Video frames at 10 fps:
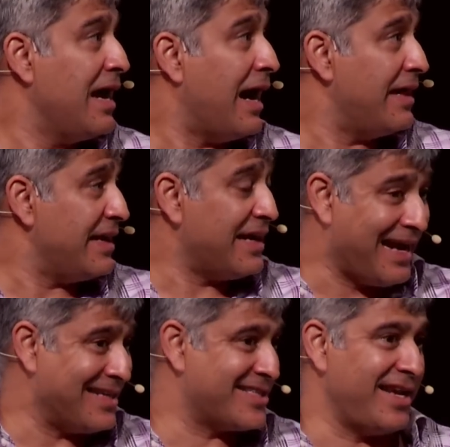I think it
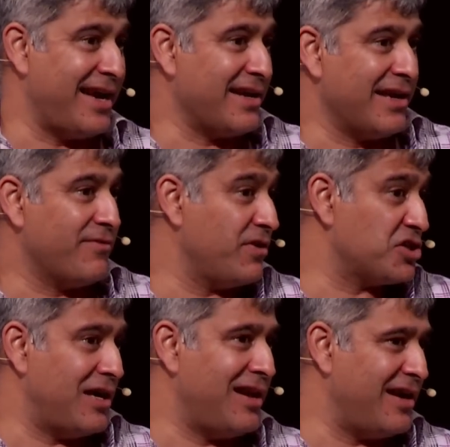had Slack-like
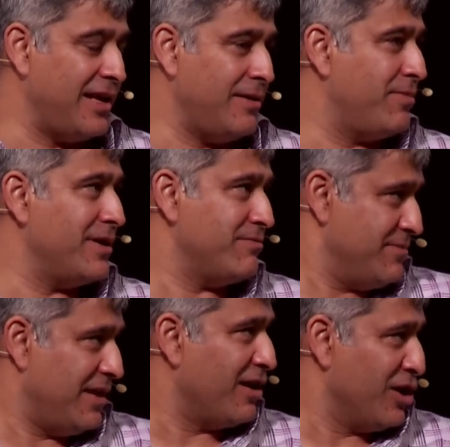functionality, but
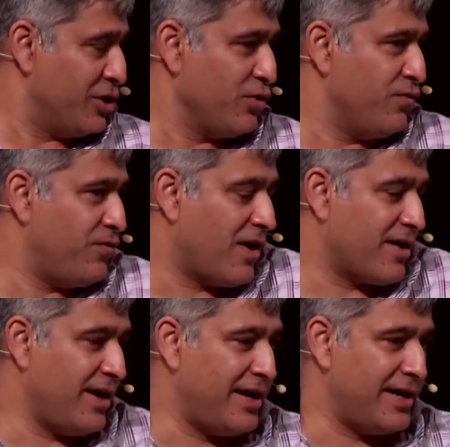a little too far
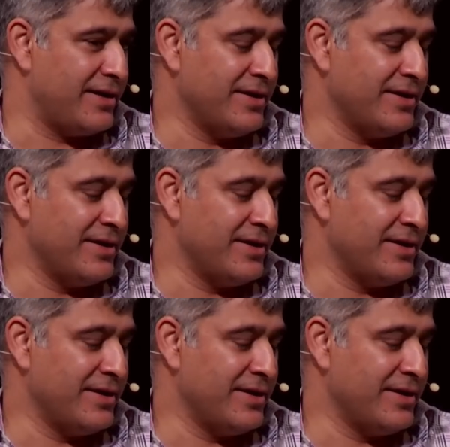ahead.